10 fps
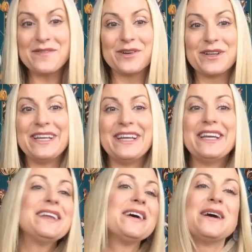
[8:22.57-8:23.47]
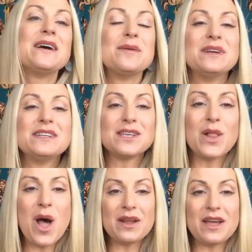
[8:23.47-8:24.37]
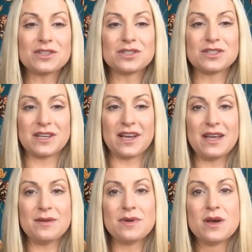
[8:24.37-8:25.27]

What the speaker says: or need, it's a lot of extra time,